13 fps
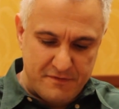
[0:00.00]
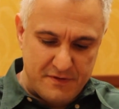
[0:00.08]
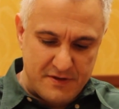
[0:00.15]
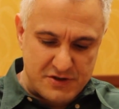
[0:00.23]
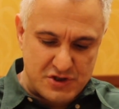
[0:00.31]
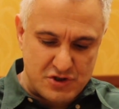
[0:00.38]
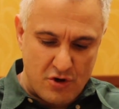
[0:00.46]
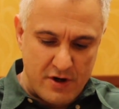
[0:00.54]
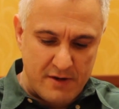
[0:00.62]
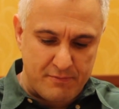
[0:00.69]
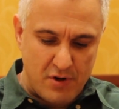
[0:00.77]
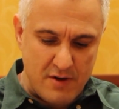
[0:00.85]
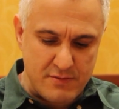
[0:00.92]
the
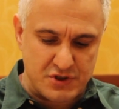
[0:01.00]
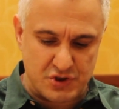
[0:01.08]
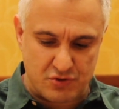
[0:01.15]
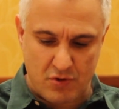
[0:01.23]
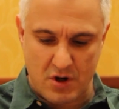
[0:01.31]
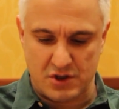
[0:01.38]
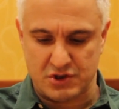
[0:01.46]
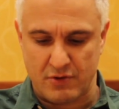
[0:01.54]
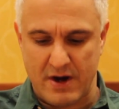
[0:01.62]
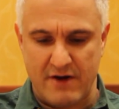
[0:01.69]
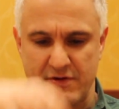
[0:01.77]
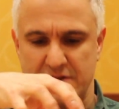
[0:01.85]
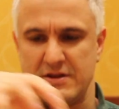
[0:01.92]
starting premise is wrong. So
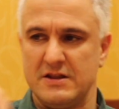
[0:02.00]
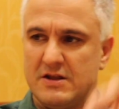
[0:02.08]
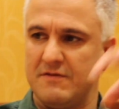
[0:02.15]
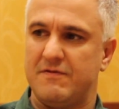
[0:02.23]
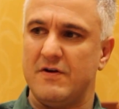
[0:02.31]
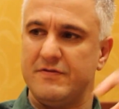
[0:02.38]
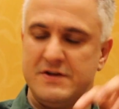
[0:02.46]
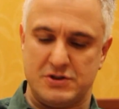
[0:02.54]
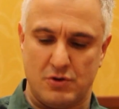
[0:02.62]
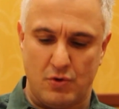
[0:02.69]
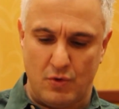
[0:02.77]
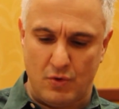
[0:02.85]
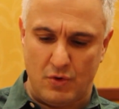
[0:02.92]
everything
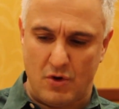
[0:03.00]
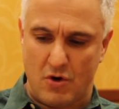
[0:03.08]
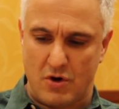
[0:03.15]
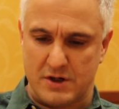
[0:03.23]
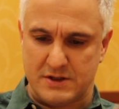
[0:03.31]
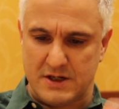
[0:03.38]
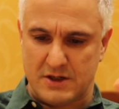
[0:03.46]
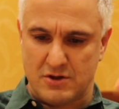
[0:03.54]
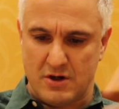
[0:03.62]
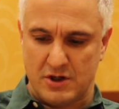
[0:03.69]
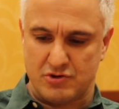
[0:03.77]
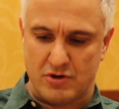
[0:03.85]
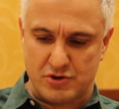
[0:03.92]
this whole
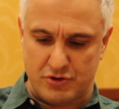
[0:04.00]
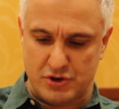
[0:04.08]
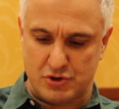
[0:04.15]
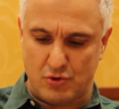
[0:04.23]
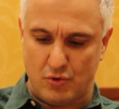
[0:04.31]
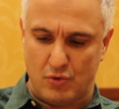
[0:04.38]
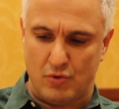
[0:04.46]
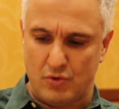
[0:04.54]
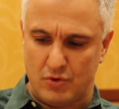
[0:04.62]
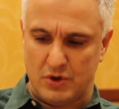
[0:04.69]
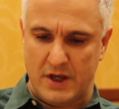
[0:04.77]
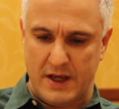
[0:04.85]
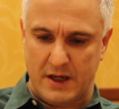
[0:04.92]
architectonic structure, this
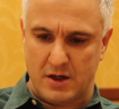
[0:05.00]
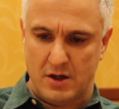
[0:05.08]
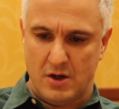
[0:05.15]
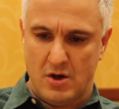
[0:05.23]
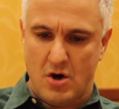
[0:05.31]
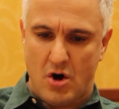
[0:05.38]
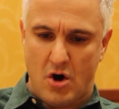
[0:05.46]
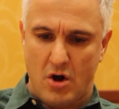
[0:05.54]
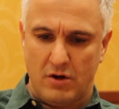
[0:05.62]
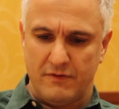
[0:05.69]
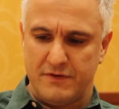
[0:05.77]
whole like all